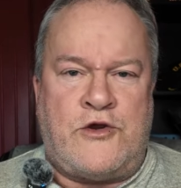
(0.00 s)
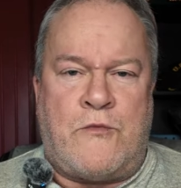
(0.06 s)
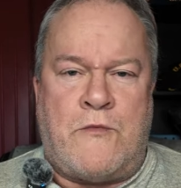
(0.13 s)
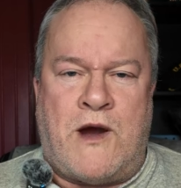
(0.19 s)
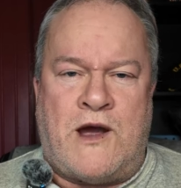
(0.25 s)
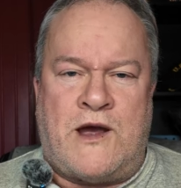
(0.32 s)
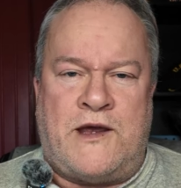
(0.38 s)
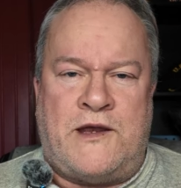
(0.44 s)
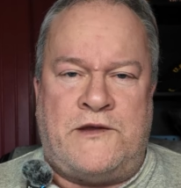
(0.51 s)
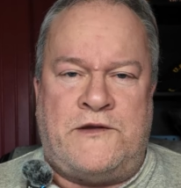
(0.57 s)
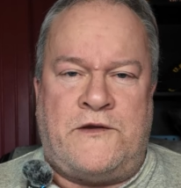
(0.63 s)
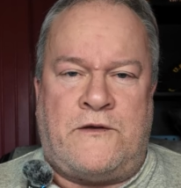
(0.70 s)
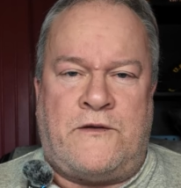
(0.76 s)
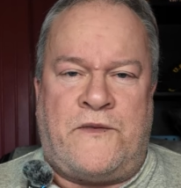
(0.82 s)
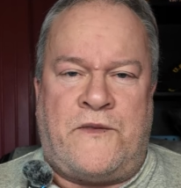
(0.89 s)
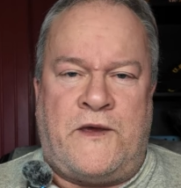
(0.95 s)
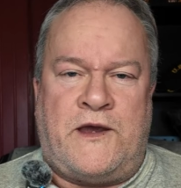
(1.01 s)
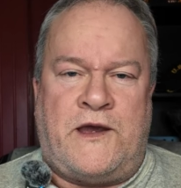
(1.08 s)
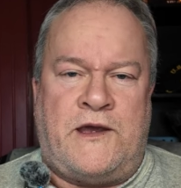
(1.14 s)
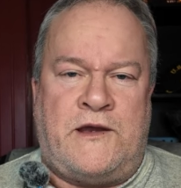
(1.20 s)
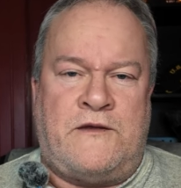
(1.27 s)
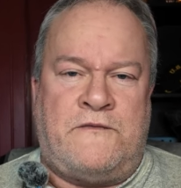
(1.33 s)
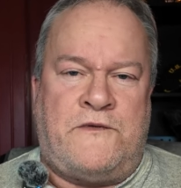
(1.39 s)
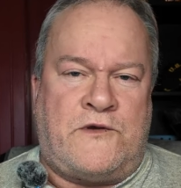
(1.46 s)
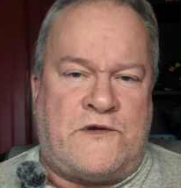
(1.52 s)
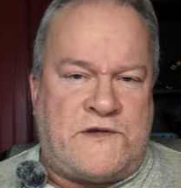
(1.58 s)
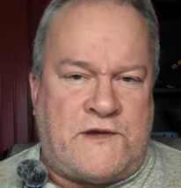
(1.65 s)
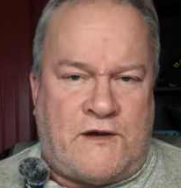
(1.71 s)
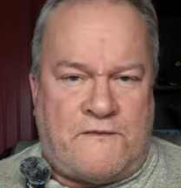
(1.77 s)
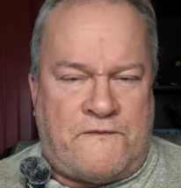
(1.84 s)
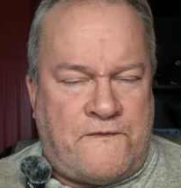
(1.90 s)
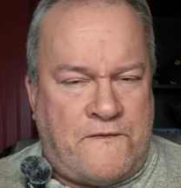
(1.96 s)
your mind you're thinking of
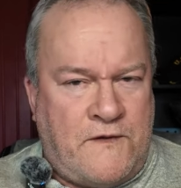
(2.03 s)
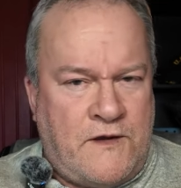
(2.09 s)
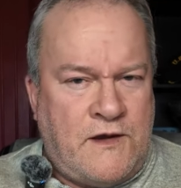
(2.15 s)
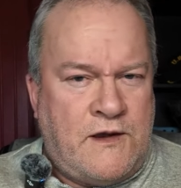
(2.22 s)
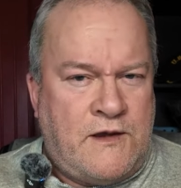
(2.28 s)
yourself